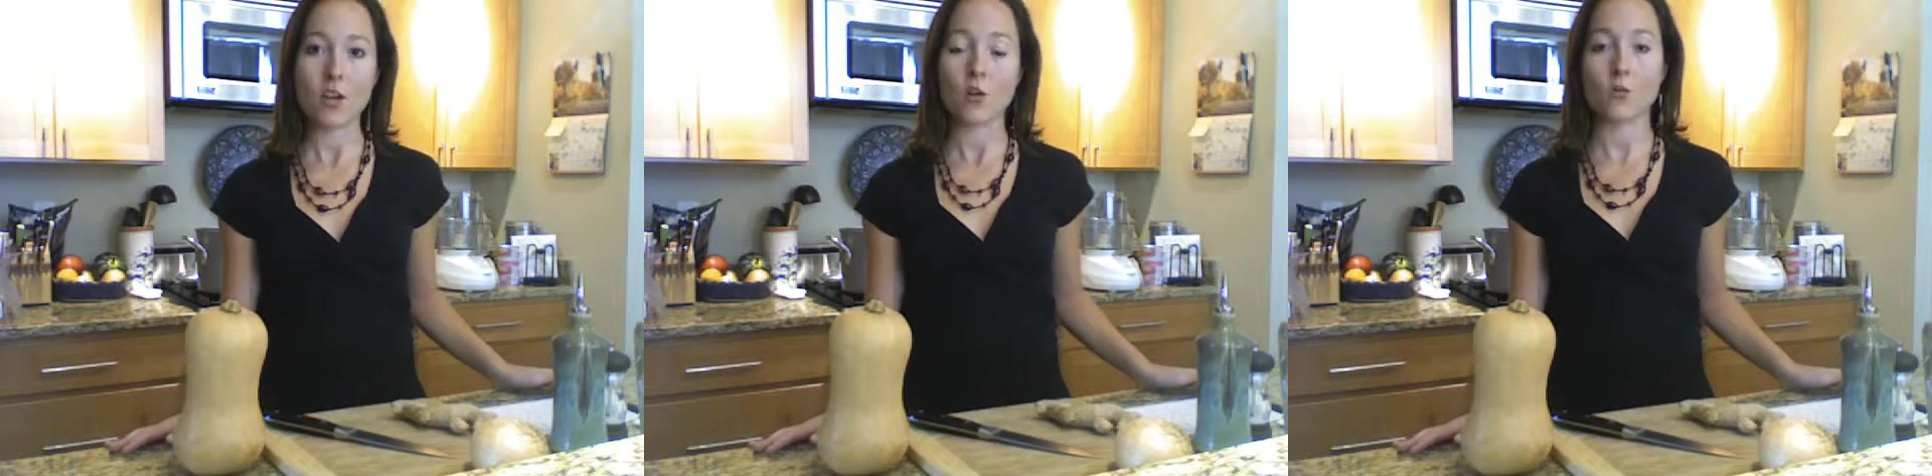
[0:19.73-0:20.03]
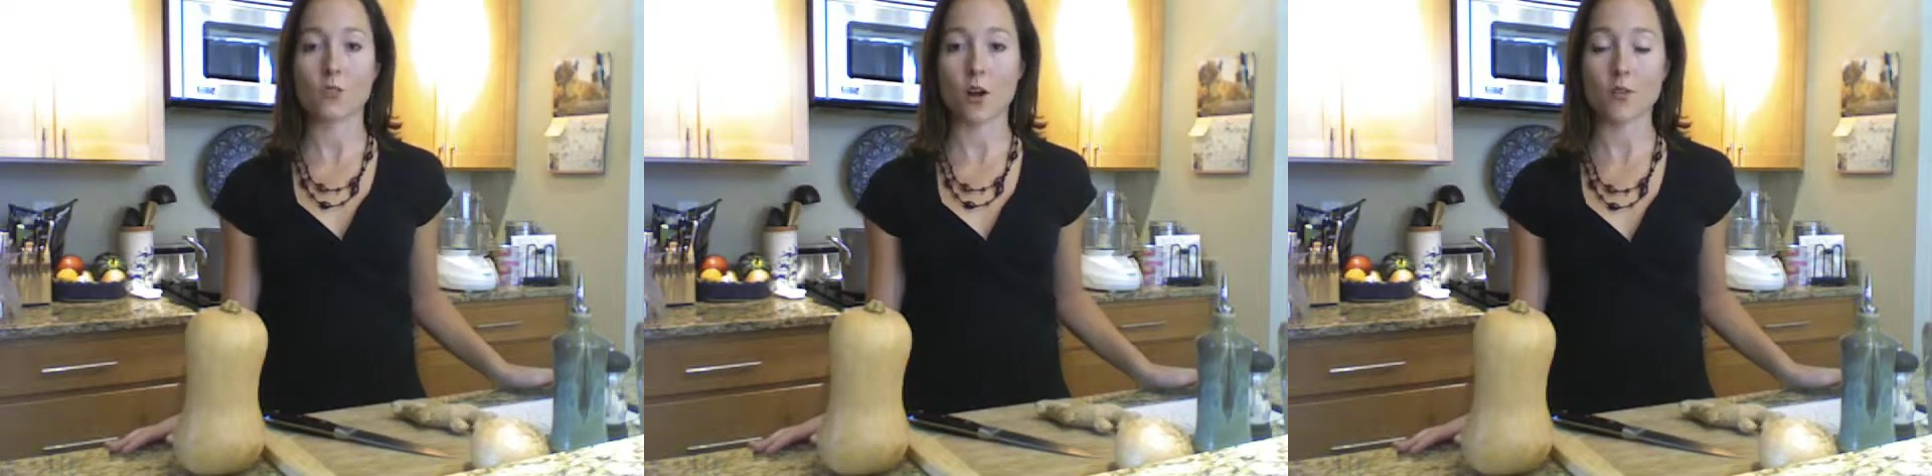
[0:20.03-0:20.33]
who
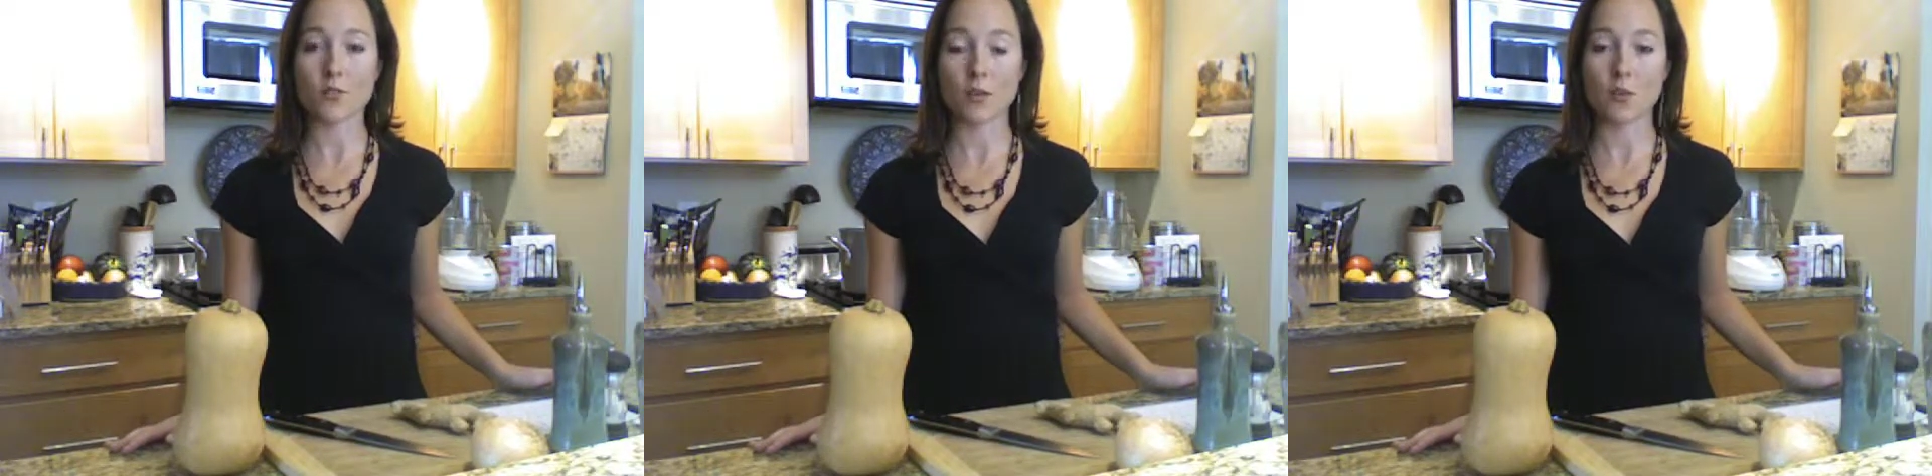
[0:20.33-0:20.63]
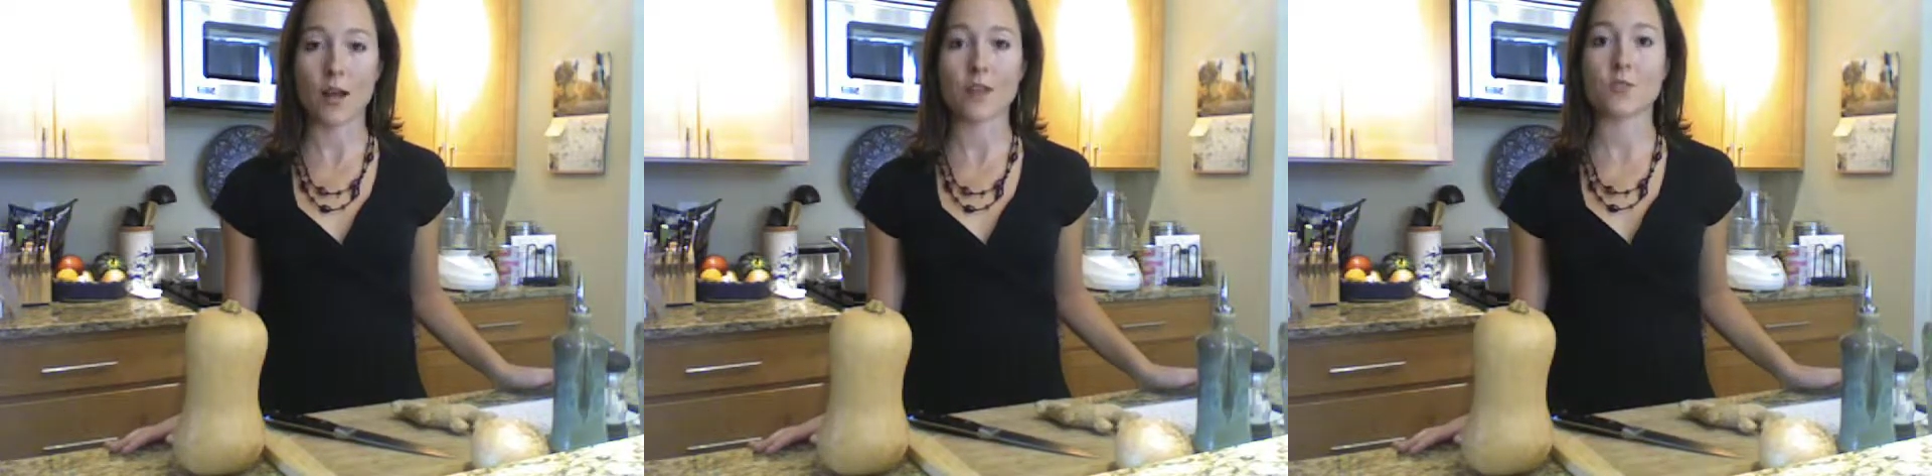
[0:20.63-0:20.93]
is also a
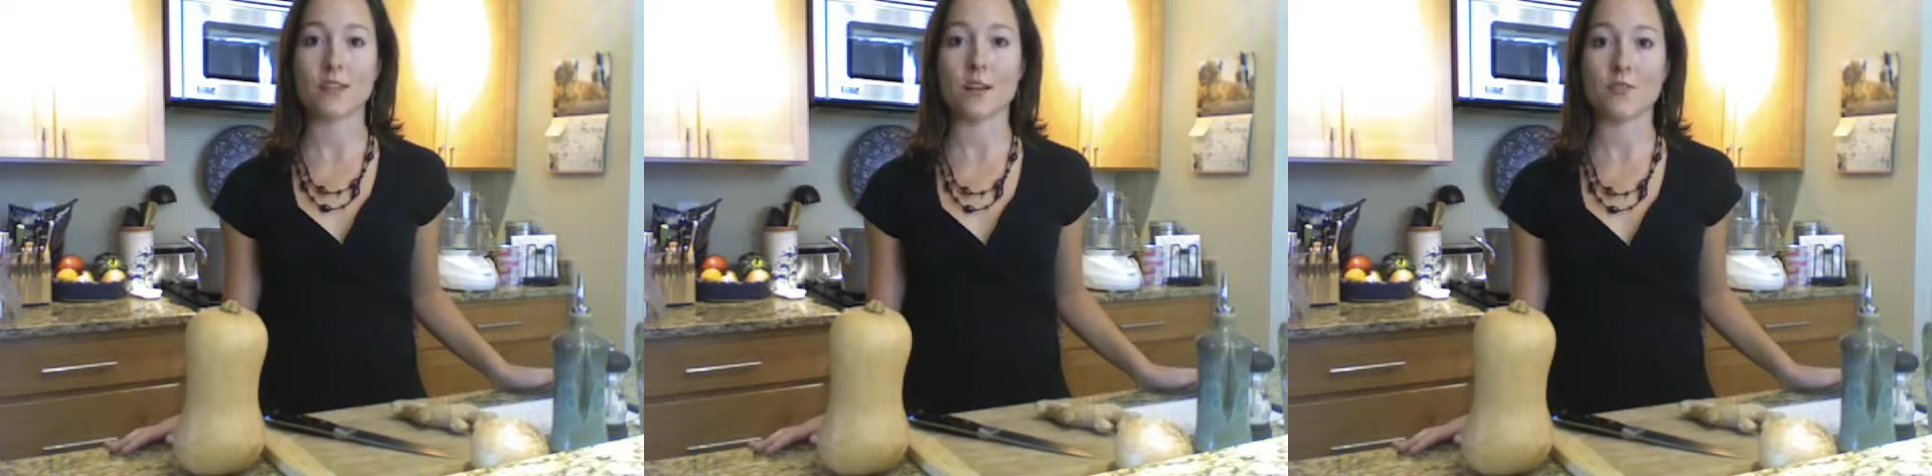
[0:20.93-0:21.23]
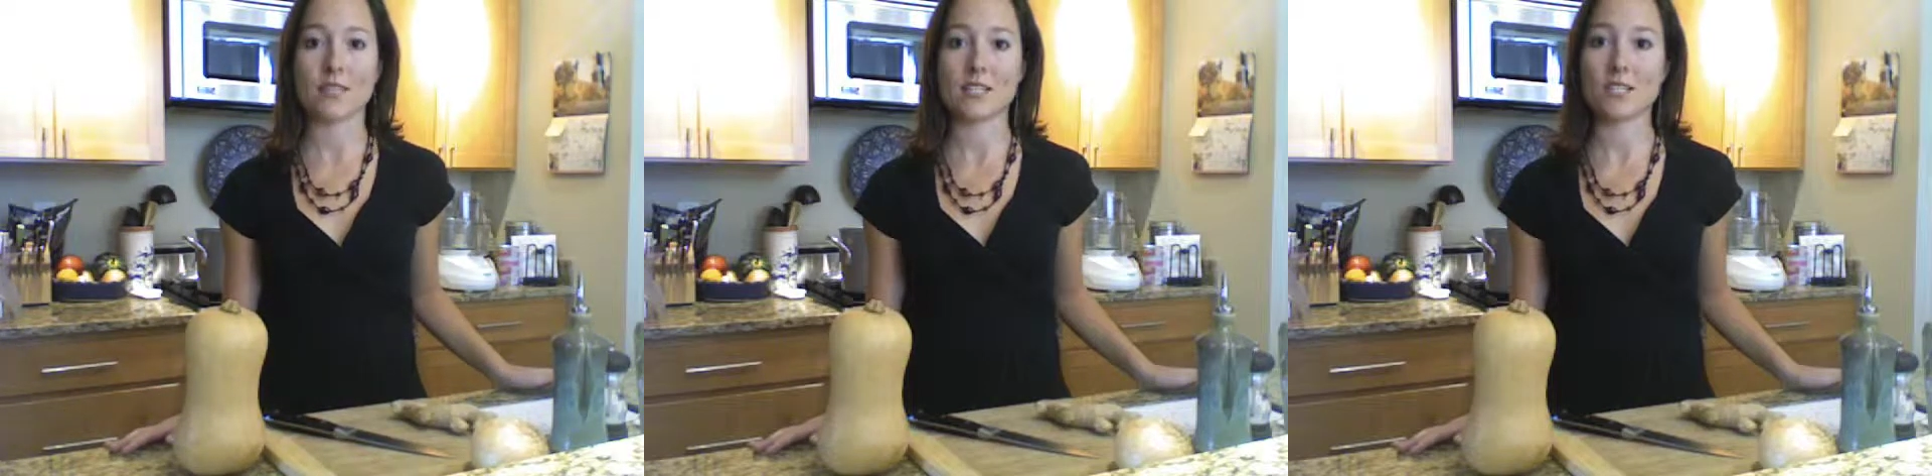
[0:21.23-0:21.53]
graduate of
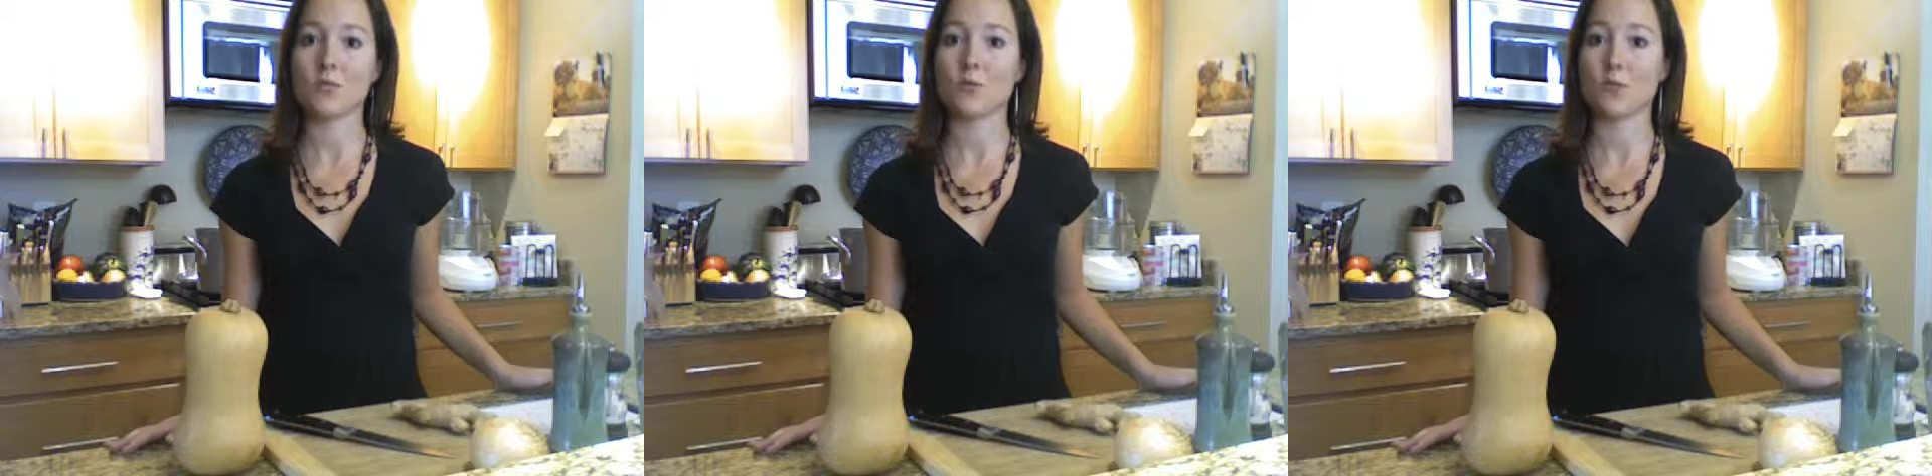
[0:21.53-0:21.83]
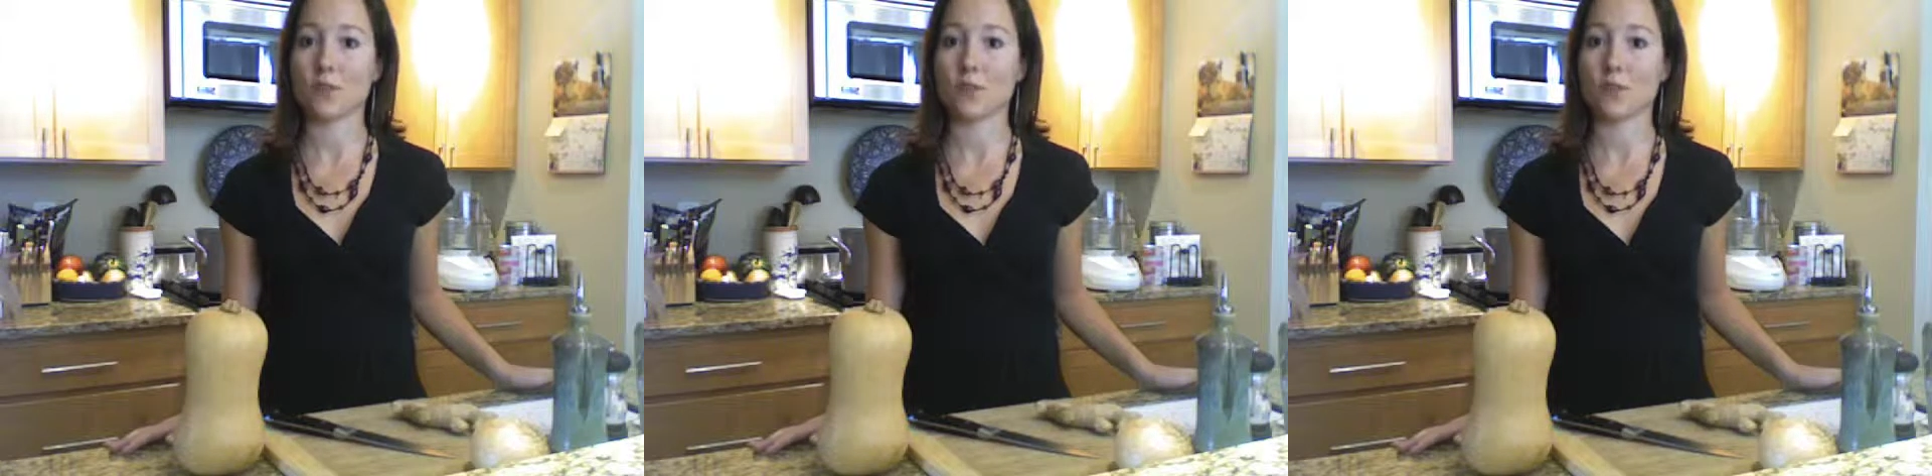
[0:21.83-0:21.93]
the Institute